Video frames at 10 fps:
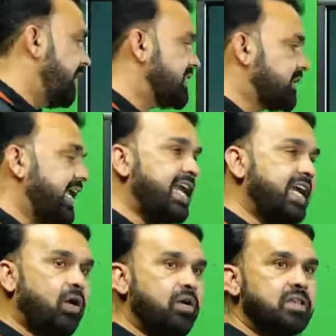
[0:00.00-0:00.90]
must carry
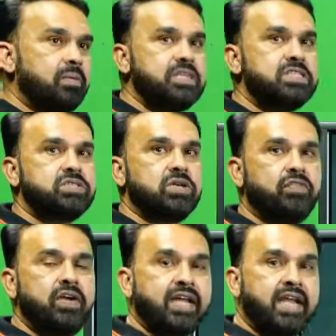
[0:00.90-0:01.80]
it out in the presence
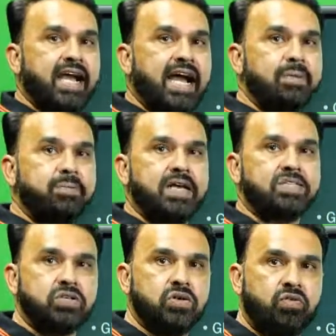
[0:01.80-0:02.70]
of Ki
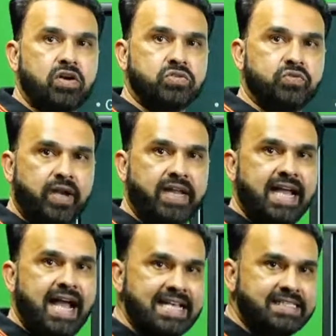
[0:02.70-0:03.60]
plus
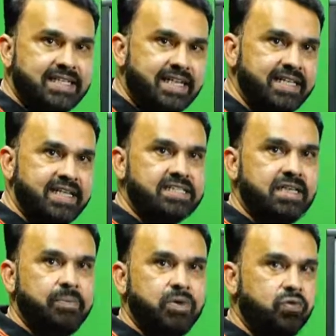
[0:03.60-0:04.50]
phosphoric acid, that is
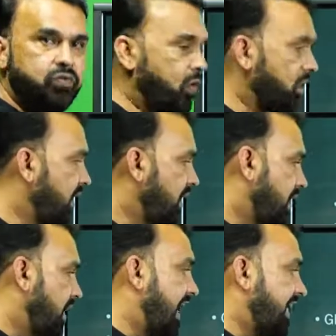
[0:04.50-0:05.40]
H3PO4.
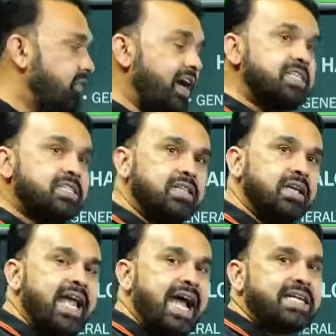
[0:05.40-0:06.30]
Otherwise, the
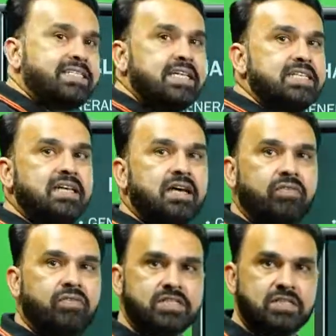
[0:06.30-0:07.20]
reaction is
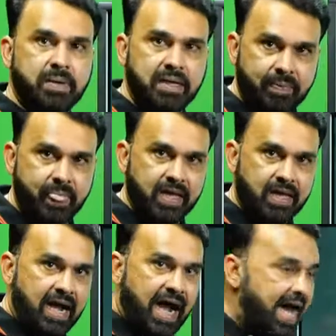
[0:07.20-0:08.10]
reversible.
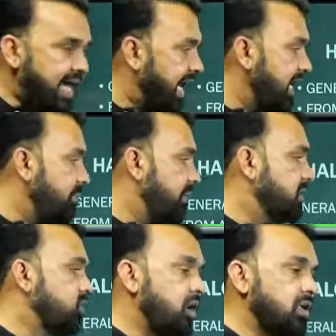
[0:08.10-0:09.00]
Ri
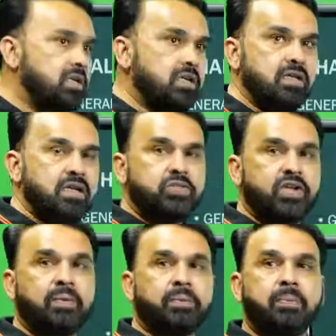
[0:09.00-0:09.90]
plus water. So
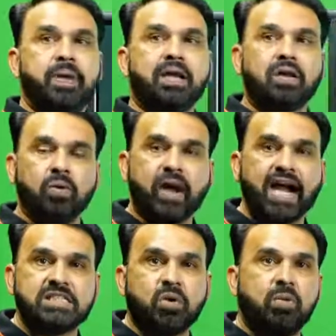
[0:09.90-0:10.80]
you can prepare
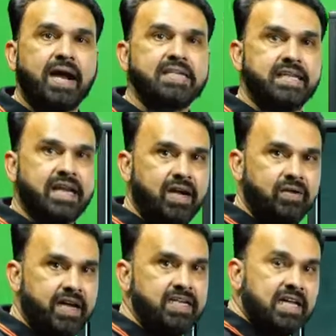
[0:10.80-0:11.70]
chlorides, bromides, and
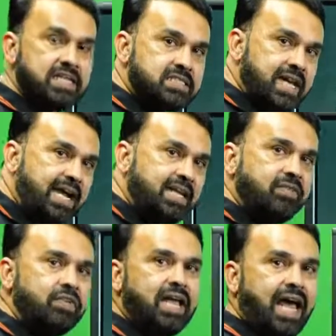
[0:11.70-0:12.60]
iodide
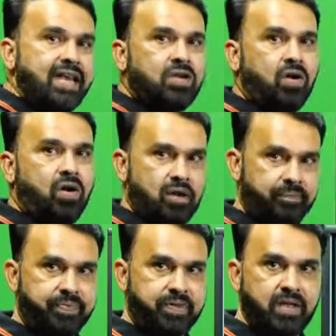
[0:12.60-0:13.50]
starting with
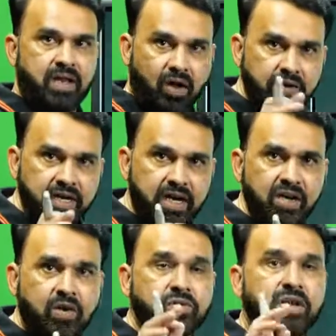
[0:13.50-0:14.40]
alcohol. Now
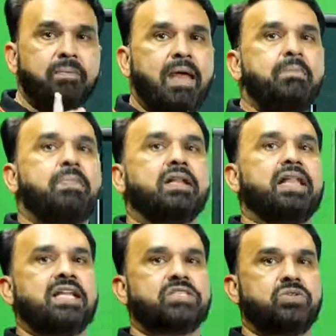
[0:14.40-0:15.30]
here you have to remember
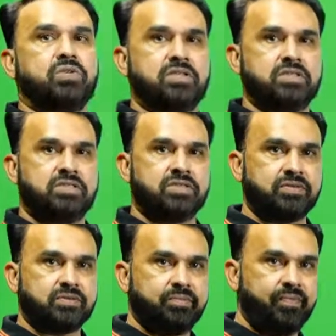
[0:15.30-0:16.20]
that, students.
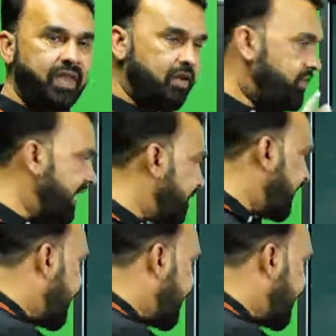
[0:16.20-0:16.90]
Whenever